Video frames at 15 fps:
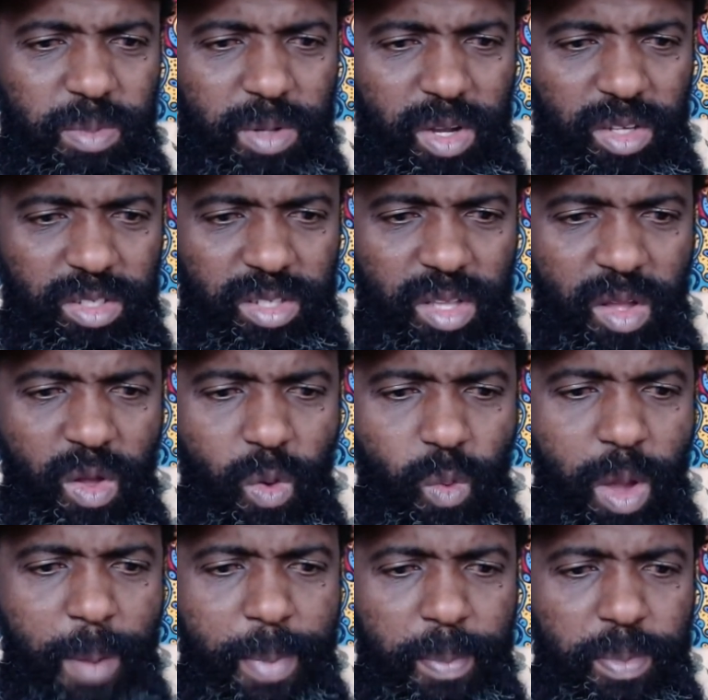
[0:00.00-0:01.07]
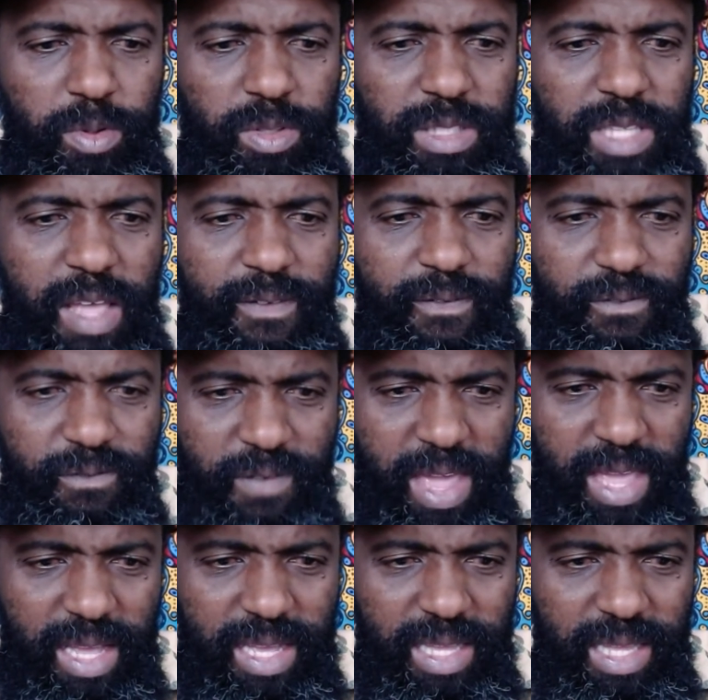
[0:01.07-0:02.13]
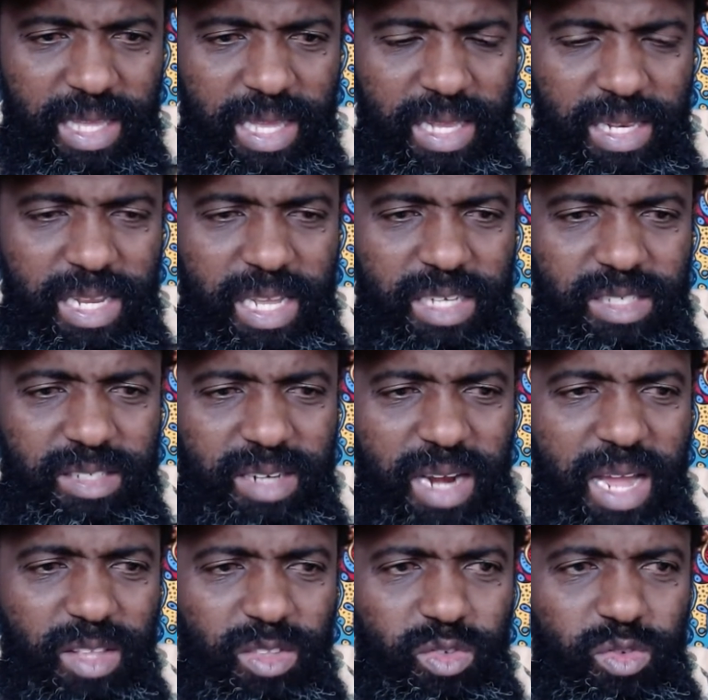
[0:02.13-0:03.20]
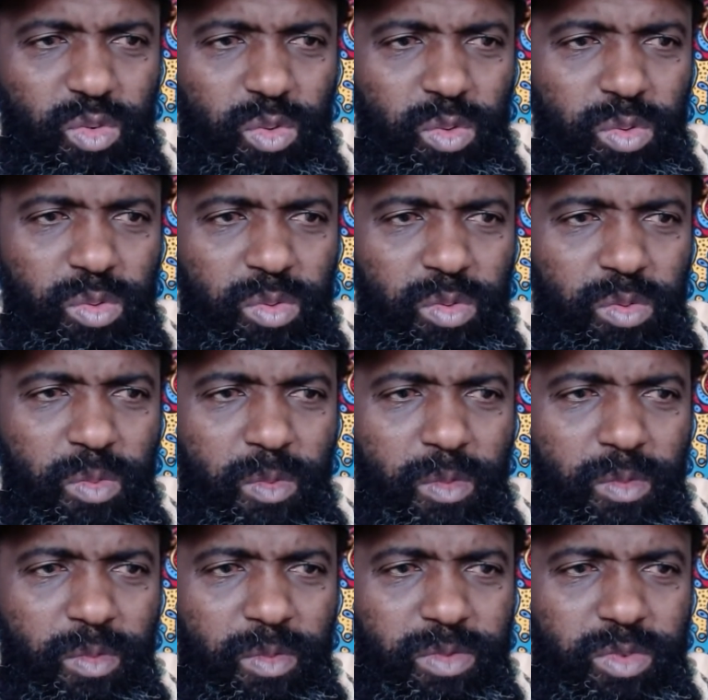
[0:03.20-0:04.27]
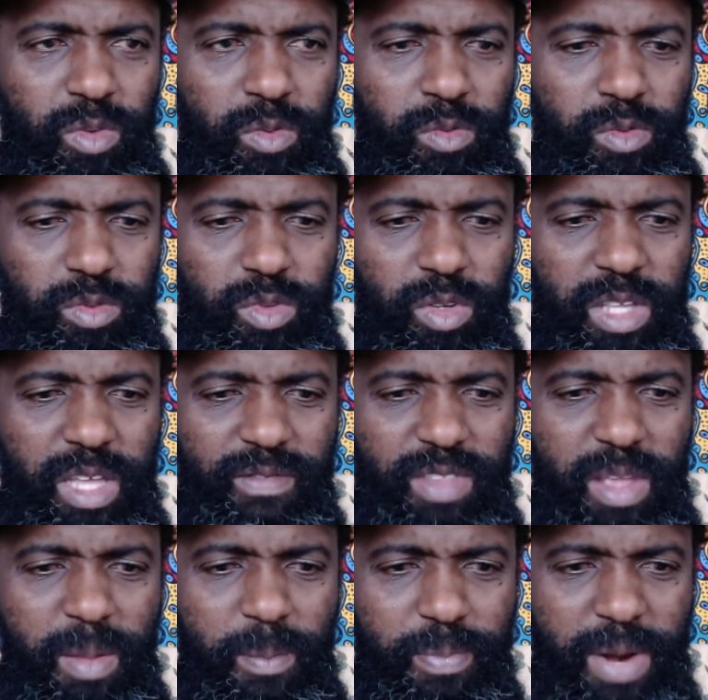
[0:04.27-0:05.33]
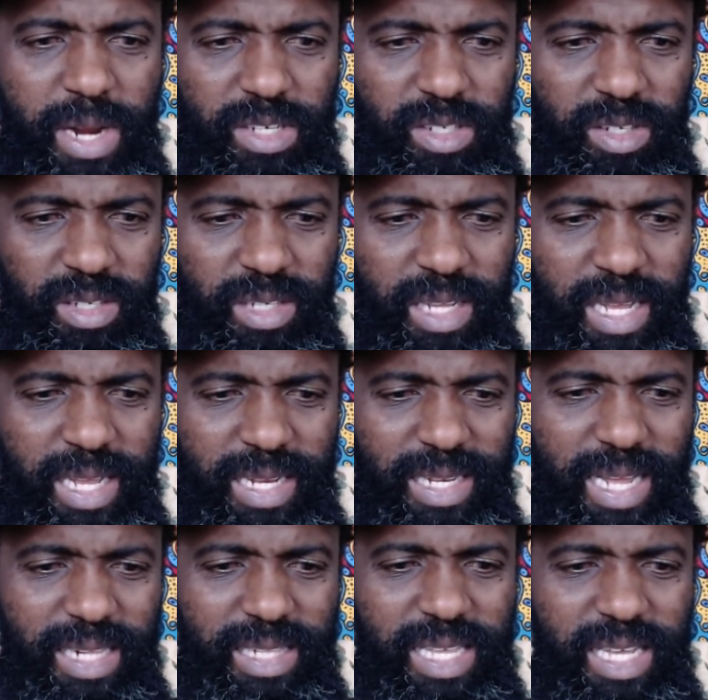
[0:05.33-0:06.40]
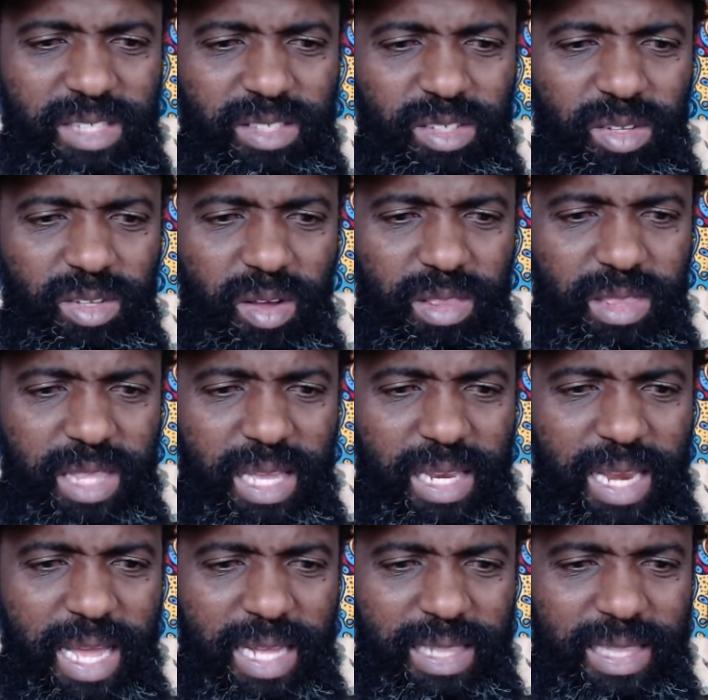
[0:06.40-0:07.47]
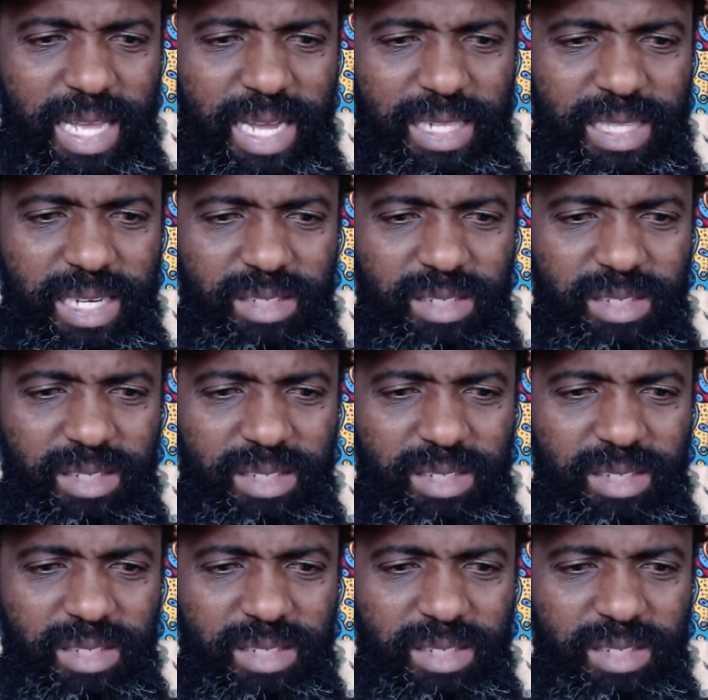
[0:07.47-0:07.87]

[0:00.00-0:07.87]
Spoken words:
Because when people say fake, they try to give the impression that there's nothing like that.